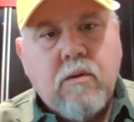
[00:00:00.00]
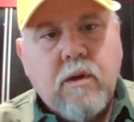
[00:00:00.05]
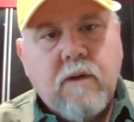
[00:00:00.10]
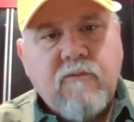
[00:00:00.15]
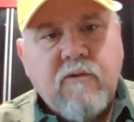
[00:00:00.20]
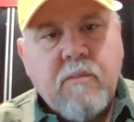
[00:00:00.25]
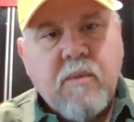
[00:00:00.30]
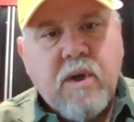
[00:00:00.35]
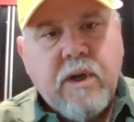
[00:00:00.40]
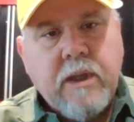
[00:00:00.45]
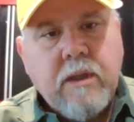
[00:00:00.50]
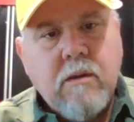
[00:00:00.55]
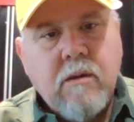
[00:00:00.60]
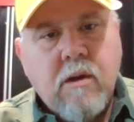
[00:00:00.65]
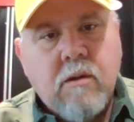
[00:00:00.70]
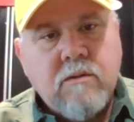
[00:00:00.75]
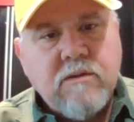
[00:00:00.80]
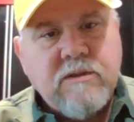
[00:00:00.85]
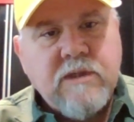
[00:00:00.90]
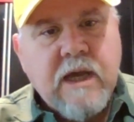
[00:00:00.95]
everybody,
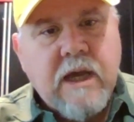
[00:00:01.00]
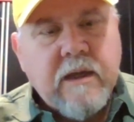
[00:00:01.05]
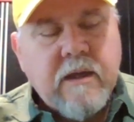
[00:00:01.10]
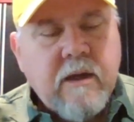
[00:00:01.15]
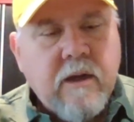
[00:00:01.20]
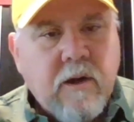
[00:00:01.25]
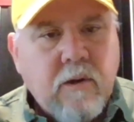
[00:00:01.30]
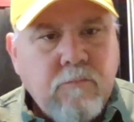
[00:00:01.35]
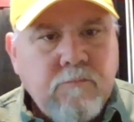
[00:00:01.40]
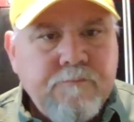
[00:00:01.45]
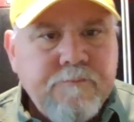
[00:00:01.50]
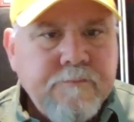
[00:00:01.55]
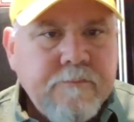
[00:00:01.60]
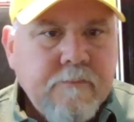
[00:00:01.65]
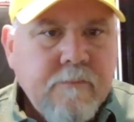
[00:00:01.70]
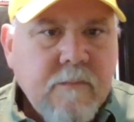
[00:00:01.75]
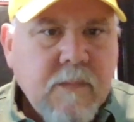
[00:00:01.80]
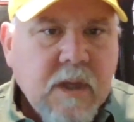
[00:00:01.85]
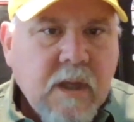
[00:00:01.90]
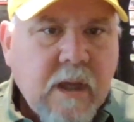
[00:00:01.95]
Osak here,
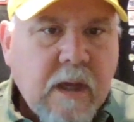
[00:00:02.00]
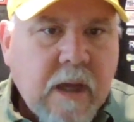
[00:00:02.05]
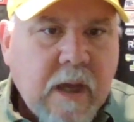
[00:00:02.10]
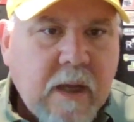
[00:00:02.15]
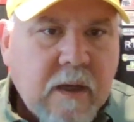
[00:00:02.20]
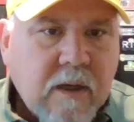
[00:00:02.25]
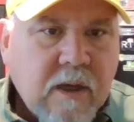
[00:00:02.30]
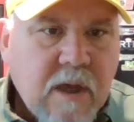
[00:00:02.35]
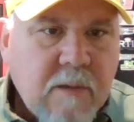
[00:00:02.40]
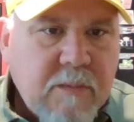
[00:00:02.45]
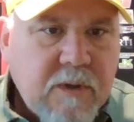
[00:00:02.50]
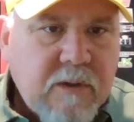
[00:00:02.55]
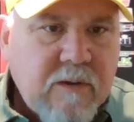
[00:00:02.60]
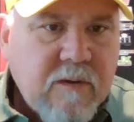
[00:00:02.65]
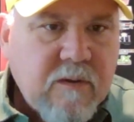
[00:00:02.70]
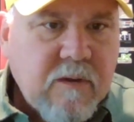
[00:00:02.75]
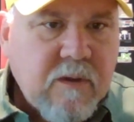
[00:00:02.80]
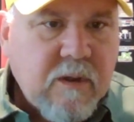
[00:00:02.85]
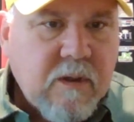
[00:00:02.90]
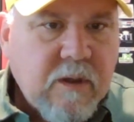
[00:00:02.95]
and coming
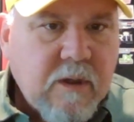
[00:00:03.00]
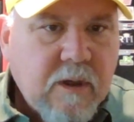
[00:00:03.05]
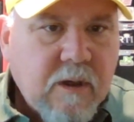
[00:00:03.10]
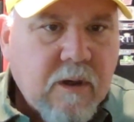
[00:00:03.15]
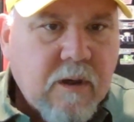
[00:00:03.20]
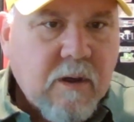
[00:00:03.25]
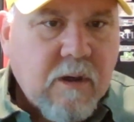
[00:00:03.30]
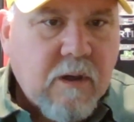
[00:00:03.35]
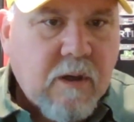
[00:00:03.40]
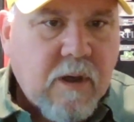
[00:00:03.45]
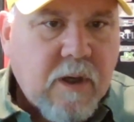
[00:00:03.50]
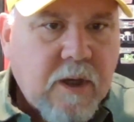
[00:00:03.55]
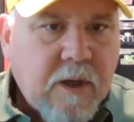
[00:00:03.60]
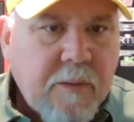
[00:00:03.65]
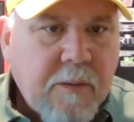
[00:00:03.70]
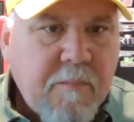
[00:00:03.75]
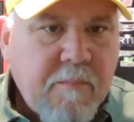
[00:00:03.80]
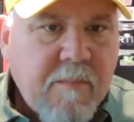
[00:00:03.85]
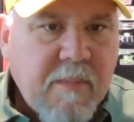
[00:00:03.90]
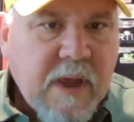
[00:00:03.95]
to you here
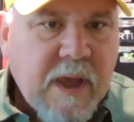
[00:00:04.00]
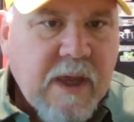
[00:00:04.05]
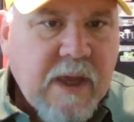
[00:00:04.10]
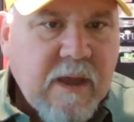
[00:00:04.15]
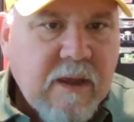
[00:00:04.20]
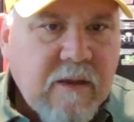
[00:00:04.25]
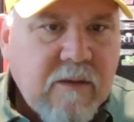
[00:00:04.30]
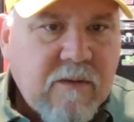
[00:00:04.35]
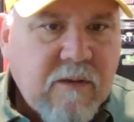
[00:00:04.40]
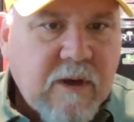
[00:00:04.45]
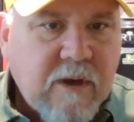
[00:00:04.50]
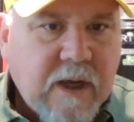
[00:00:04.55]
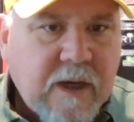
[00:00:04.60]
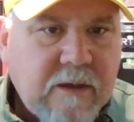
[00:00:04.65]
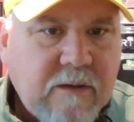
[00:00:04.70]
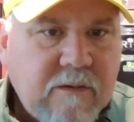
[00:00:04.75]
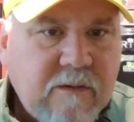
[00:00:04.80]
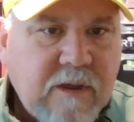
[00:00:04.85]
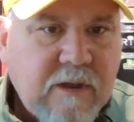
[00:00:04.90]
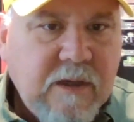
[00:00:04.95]
on May the
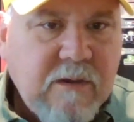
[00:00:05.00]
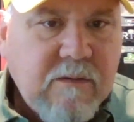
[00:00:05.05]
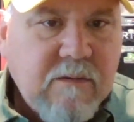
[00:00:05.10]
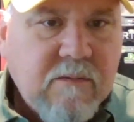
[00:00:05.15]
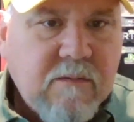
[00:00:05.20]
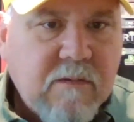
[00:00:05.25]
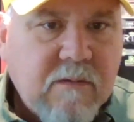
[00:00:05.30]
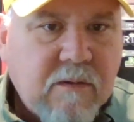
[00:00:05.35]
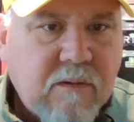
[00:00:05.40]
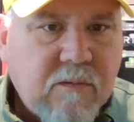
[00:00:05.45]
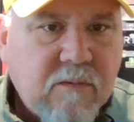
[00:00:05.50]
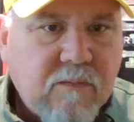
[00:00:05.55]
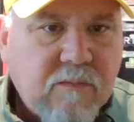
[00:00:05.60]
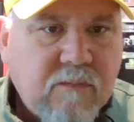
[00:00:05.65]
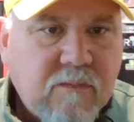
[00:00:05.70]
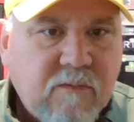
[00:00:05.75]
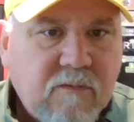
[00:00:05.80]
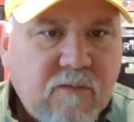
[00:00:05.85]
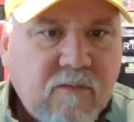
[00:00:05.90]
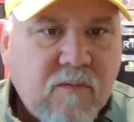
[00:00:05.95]
19th of
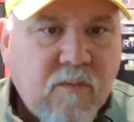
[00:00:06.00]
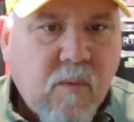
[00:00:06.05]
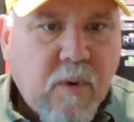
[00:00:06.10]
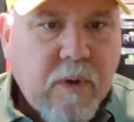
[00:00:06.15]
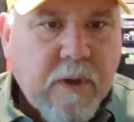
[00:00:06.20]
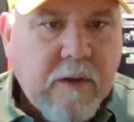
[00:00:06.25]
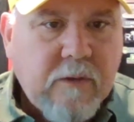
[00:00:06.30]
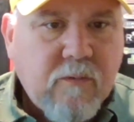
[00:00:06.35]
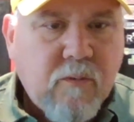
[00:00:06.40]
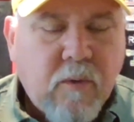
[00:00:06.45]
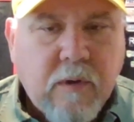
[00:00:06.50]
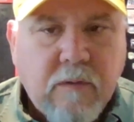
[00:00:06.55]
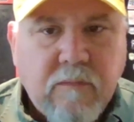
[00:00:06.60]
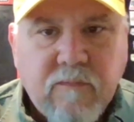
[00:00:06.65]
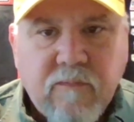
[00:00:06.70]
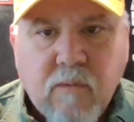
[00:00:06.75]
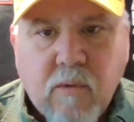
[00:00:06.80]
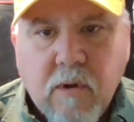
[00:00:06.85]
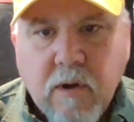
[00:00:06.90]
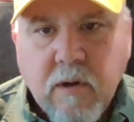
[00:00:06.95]

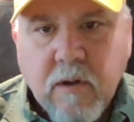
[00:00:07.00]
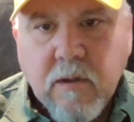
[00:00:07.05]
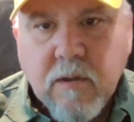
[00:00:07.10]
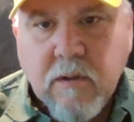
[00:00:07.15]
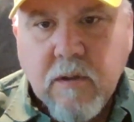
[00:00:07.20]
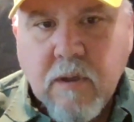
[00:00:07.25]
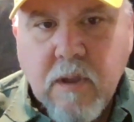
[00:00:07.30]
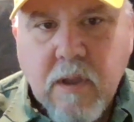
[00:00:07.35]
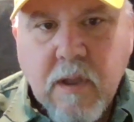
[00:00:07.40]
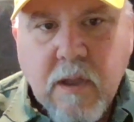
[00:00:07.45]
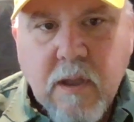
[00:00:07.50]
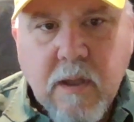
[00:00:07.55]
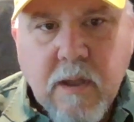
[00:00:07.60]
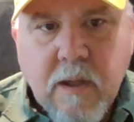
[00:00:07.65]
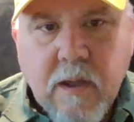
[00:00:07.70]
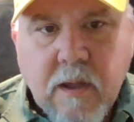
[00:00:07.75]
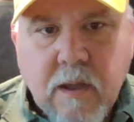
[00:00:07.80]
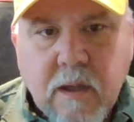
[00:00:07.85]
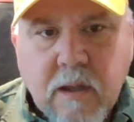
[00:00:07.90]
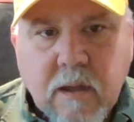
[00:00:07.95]
2024,
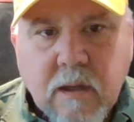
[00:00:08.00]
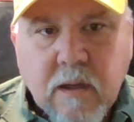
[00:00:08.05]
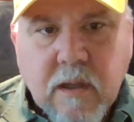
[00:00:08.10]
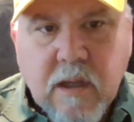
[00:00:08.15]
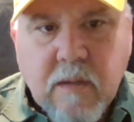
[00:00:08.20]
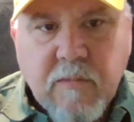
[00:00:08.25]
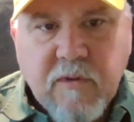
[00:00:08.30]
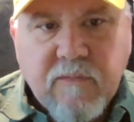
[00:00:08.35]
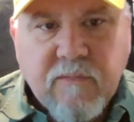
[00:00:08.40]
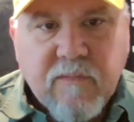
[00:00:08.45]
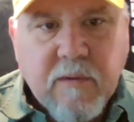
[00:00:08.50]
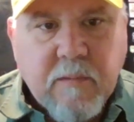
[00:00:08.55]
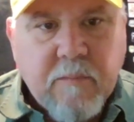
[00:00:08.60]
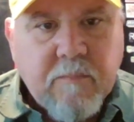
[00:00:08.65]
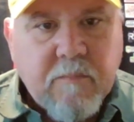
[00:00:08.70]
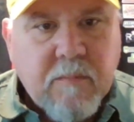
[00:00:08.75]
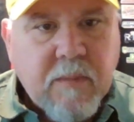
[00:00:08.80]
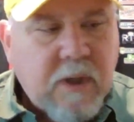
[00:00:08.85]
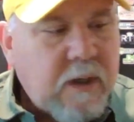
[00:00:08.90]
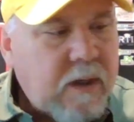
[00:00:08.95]
coming
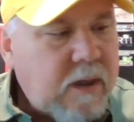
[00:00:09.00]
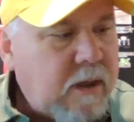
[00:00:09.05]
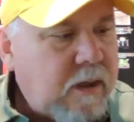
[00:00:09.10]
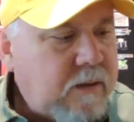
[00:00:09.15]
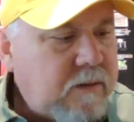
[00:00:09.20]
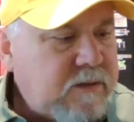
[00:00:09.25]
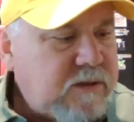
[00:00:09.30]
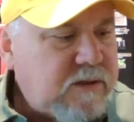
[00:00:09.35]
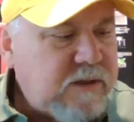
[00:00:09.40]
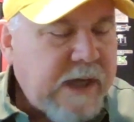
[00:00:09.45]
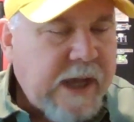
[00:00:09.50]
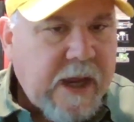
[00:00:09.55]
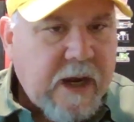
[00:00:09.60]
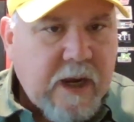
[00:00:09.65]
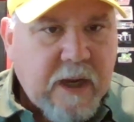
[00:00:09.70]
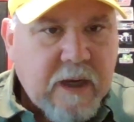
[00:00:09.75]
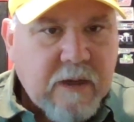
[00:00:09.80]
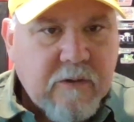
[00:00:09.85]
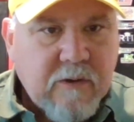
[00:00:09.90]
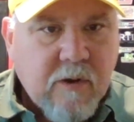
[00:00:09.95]
from San
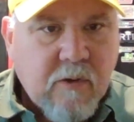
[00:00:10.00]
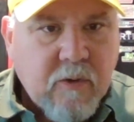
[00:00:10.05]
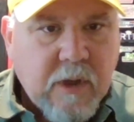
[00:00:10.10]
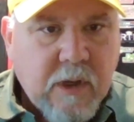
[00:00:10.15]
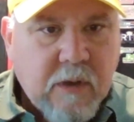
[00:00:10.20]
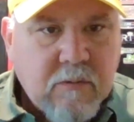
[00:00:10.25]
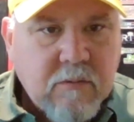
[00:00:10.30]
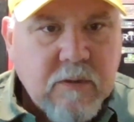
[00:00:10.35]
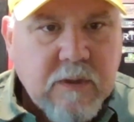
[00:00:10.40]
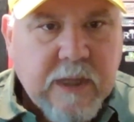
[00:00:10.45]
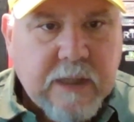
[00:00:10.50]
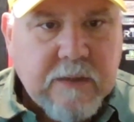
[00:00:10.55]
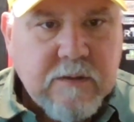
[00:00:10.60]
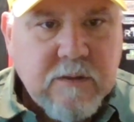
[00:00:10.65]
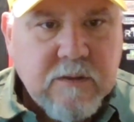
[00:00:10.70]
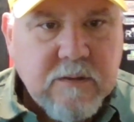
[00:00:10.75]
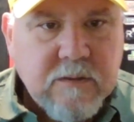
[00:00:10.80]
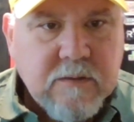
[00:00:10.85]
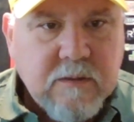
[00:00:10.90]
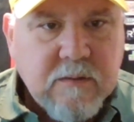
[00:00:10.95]
Antonio,
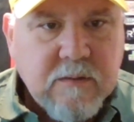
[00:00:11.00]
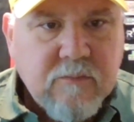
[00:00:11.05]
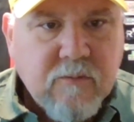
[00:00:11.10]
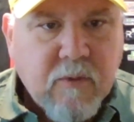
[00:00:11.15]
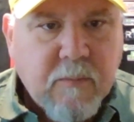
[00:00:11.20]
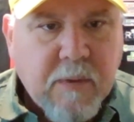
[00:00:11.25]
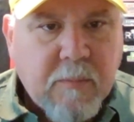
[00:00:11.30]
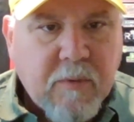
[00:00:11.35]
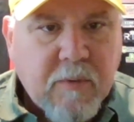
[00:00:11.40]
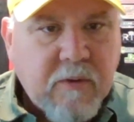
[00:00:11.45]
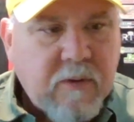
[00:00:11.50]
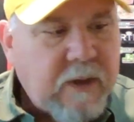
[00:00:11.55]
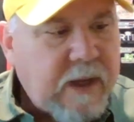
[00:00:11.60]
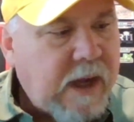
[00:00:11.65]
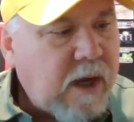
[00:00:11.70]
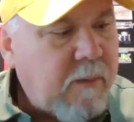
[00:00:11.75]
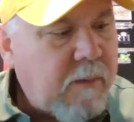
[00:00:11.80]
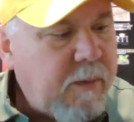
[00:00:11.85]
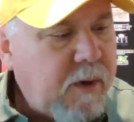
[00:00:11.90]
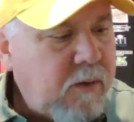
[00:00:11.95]
Texas. Remember the
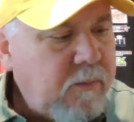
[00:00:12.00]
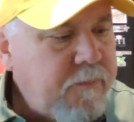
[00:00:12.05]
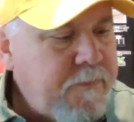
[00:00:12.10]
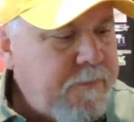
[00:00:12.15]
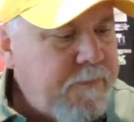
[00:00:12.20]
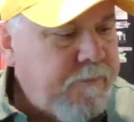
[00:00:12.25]
Alamo.